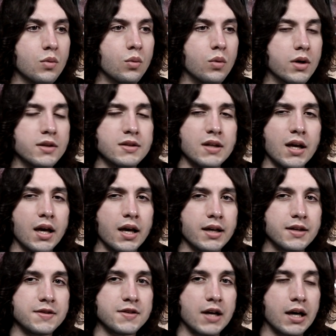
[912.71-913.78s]
What the
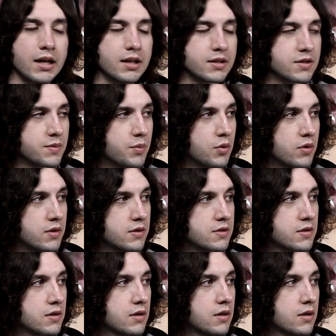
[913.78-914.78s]
heck is heights, boys?